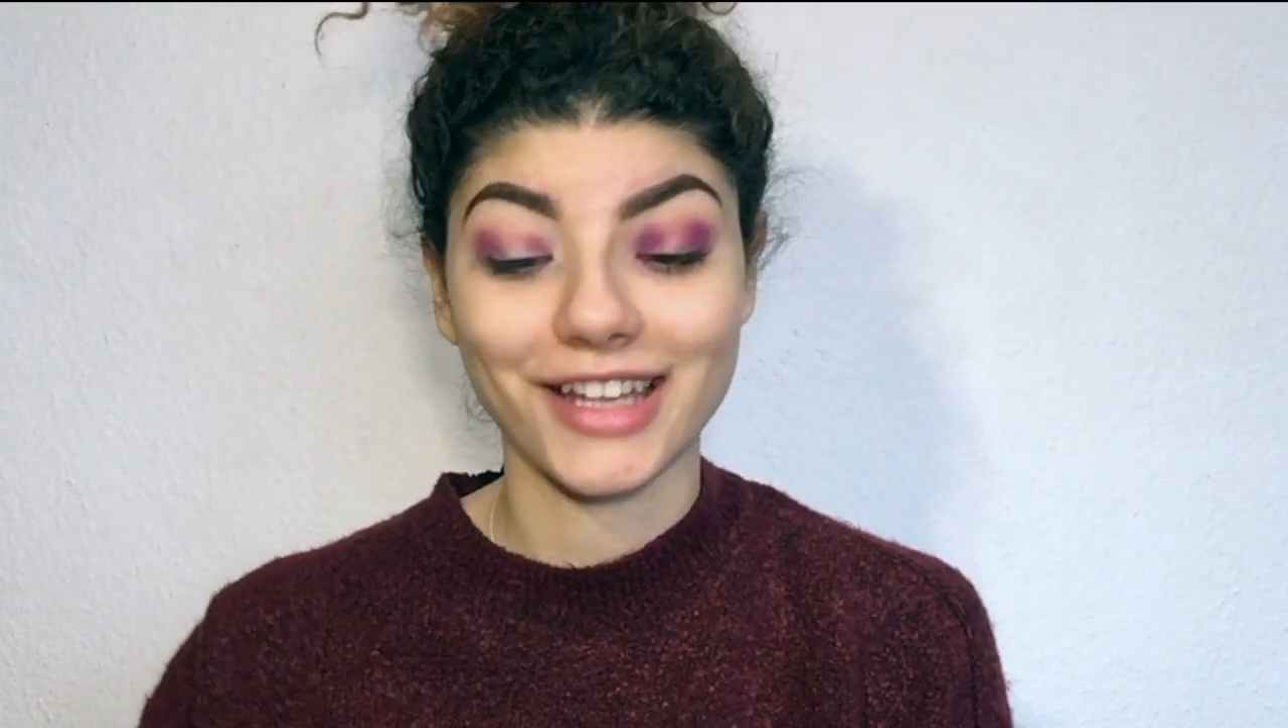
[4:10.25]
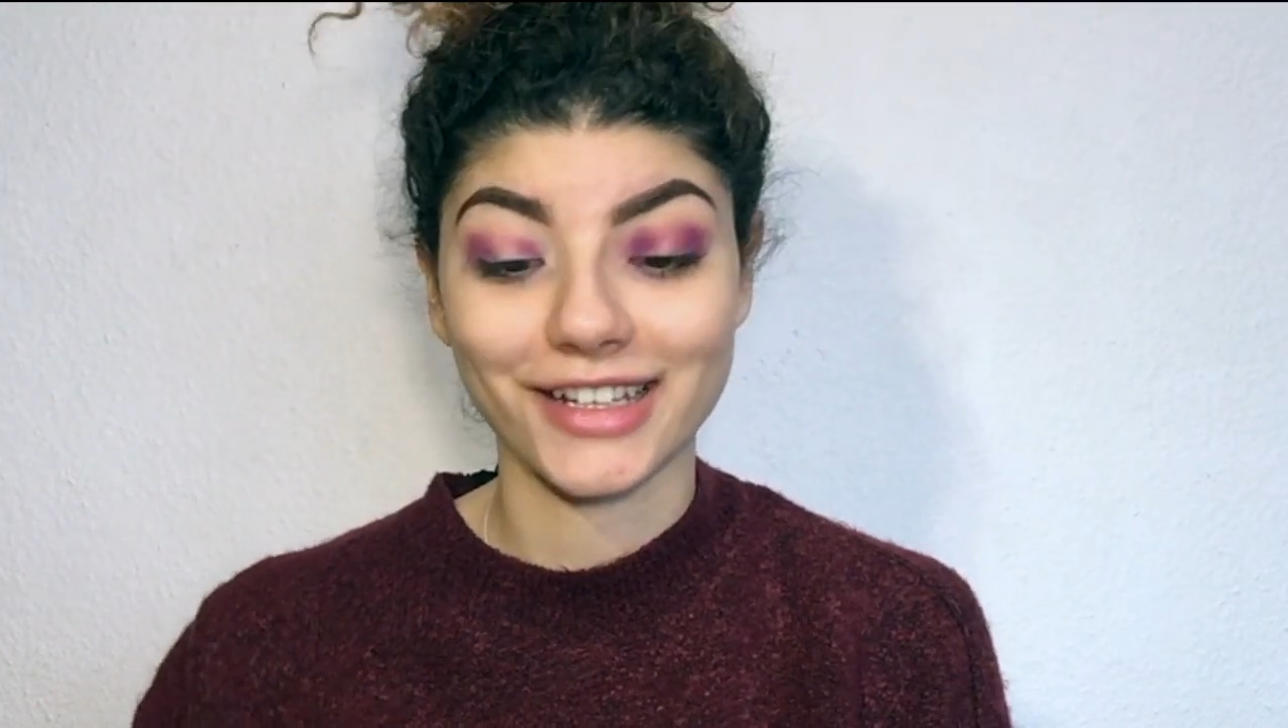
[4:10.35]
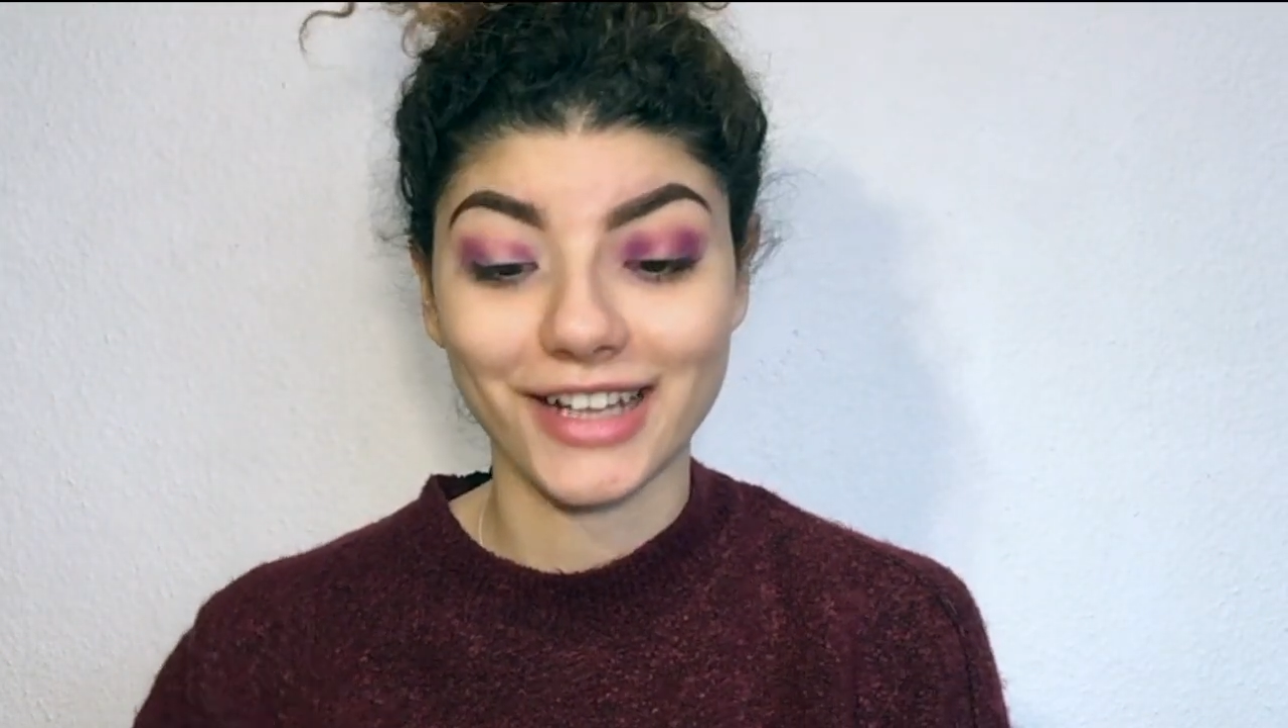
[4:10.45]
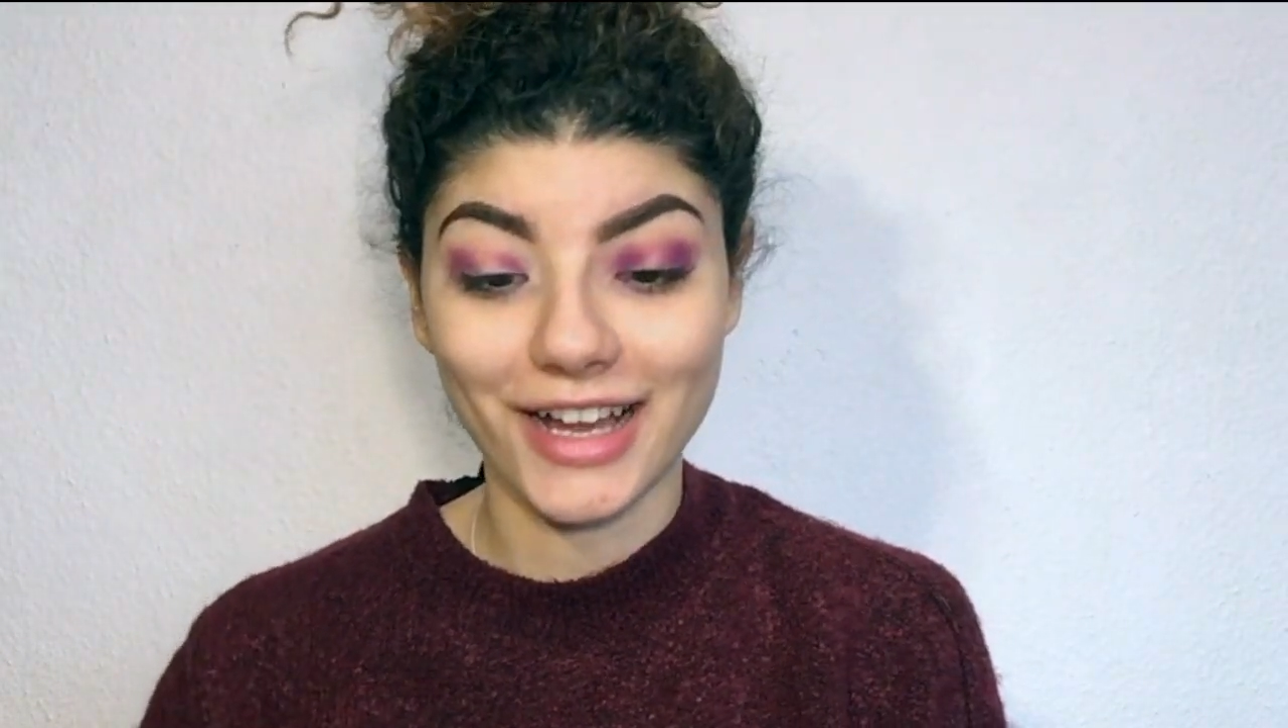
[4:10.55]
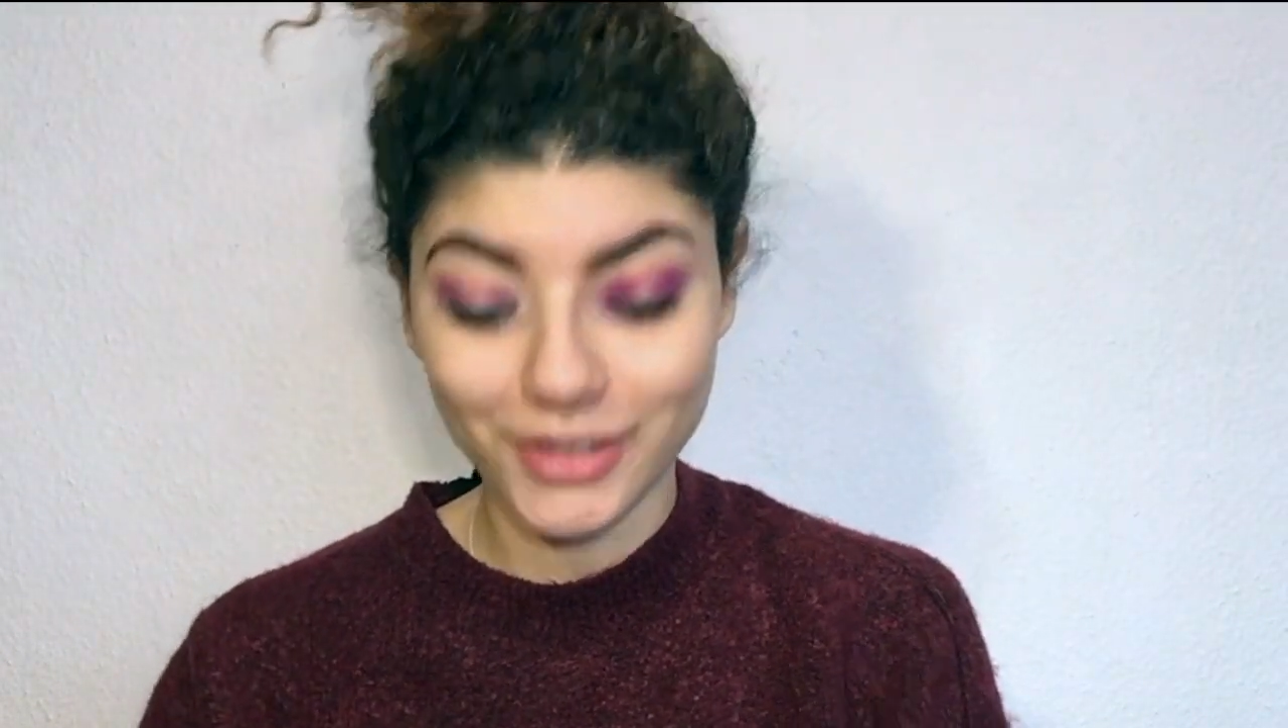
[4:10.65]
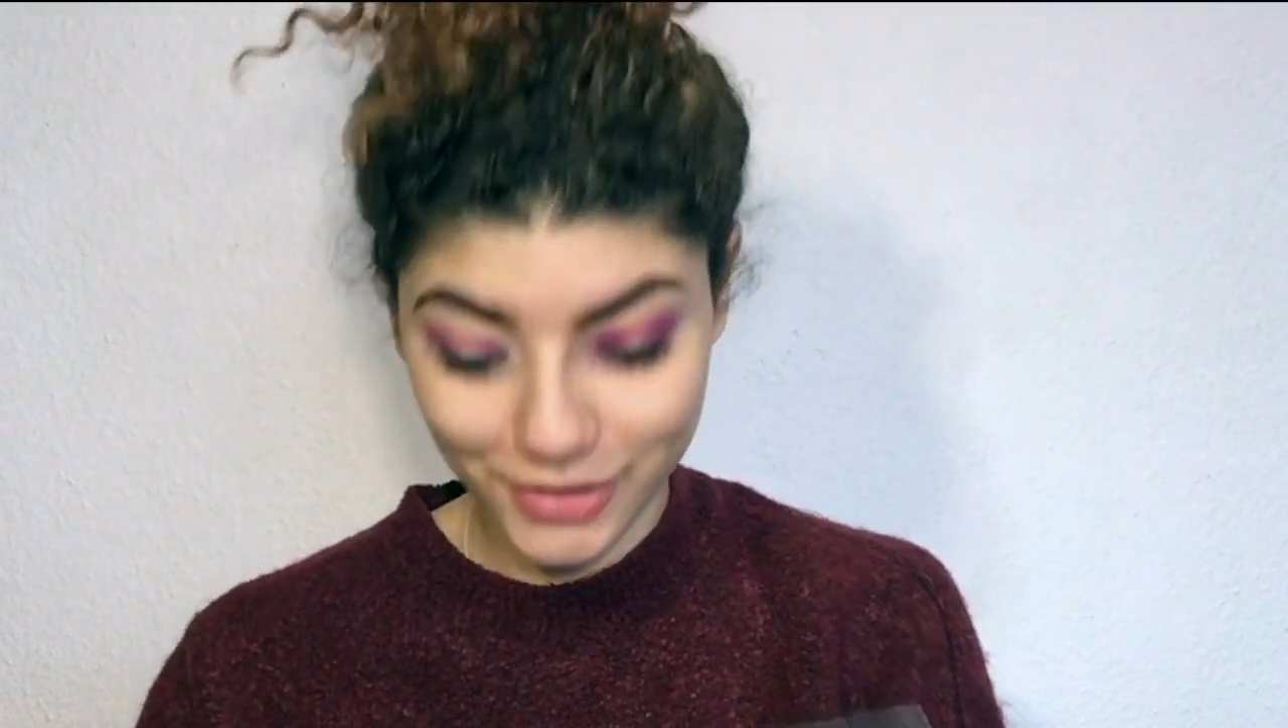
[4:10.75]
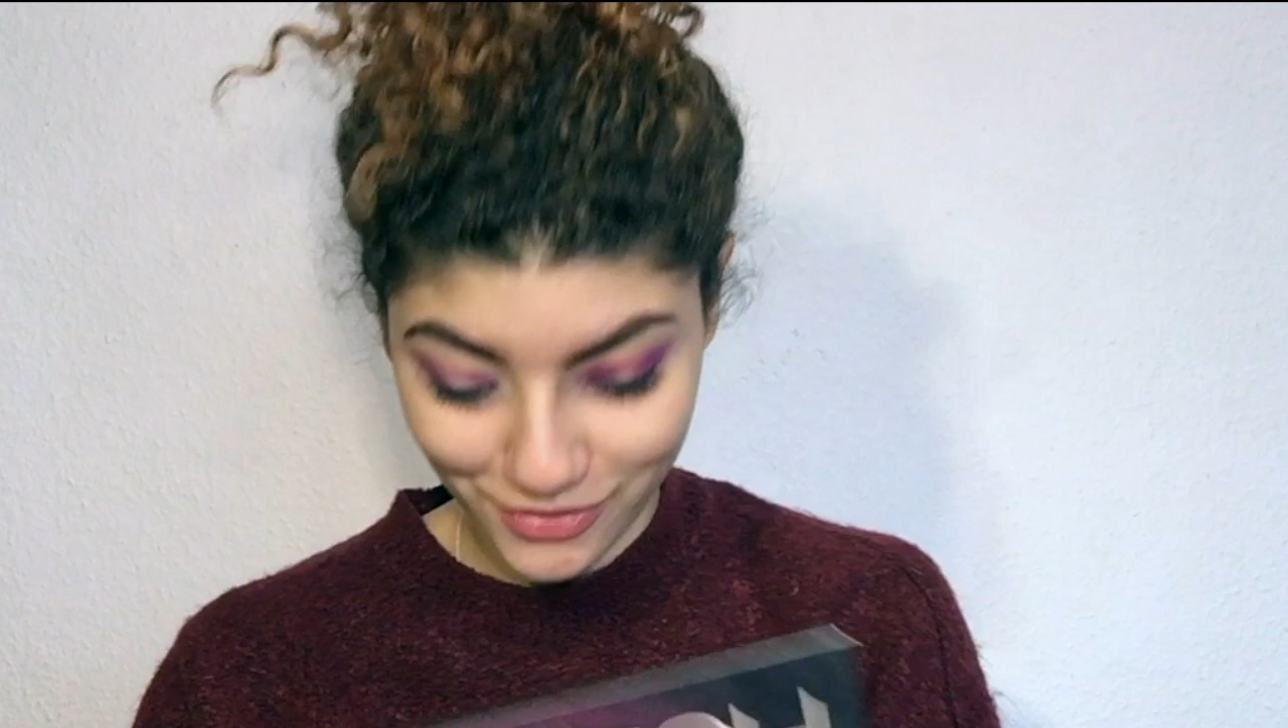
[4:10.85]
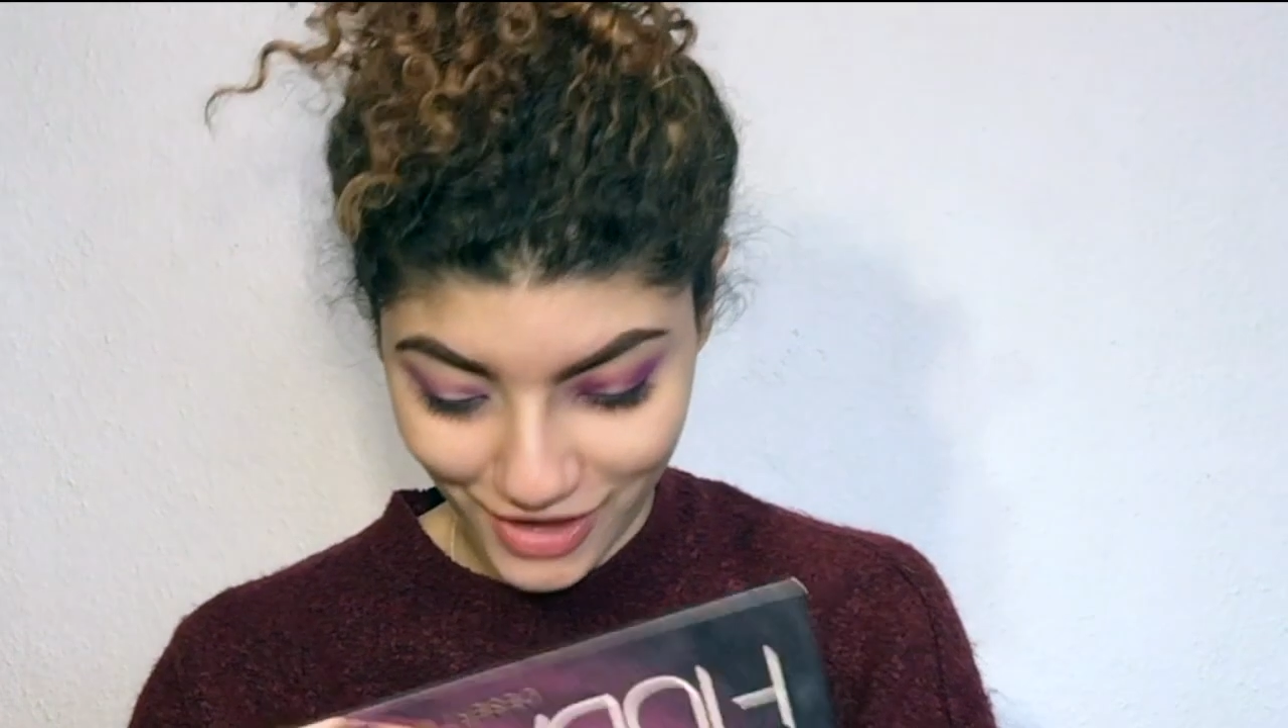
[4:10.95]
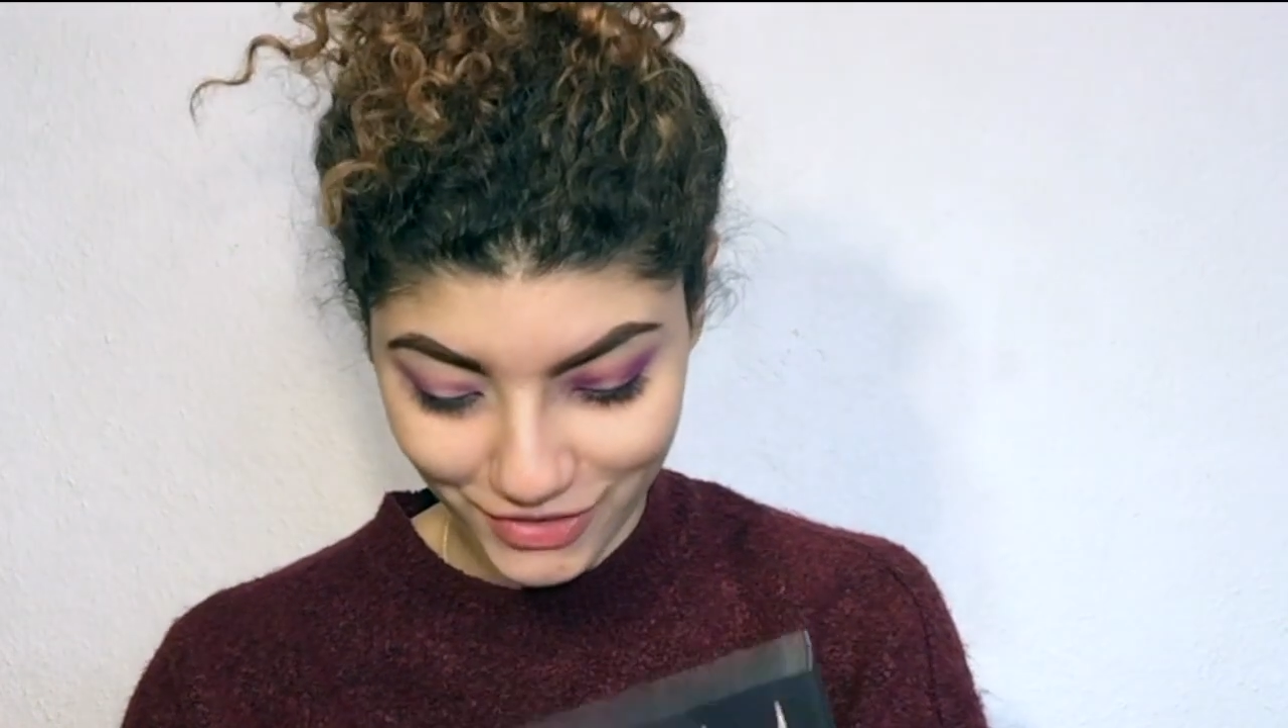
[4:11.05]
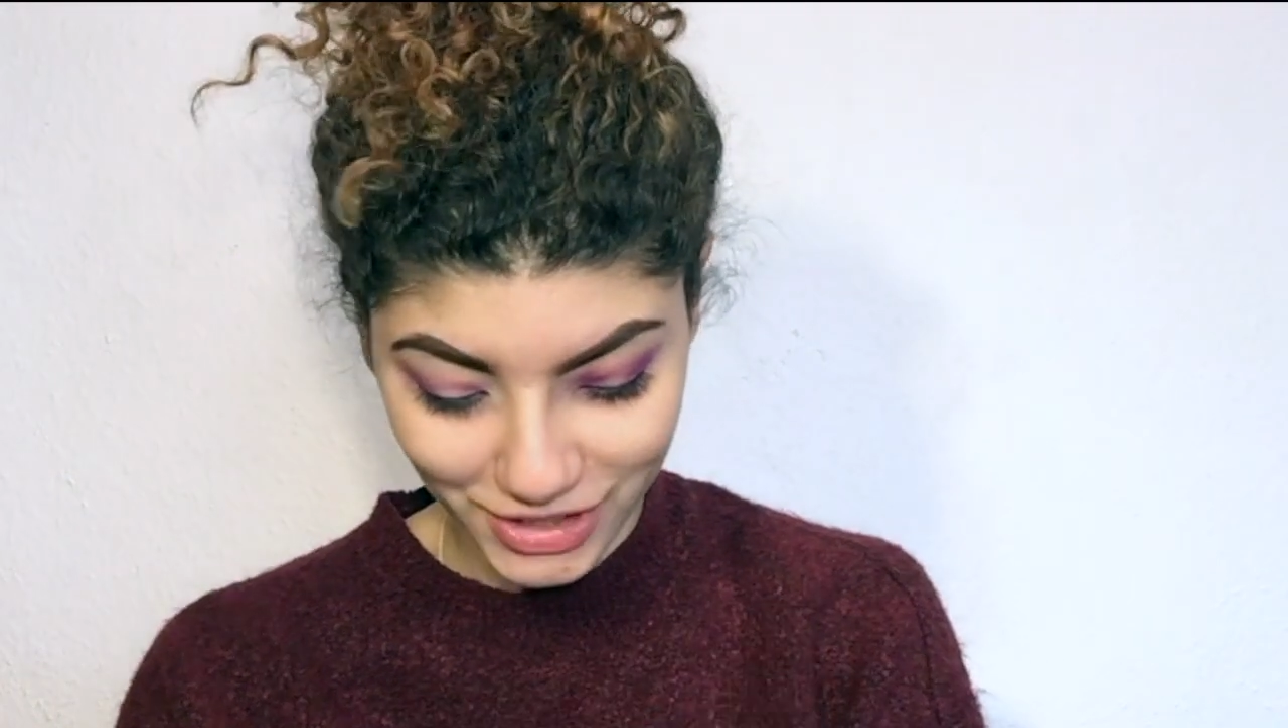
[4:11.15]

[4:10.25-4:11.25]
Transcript: Like, I don't know how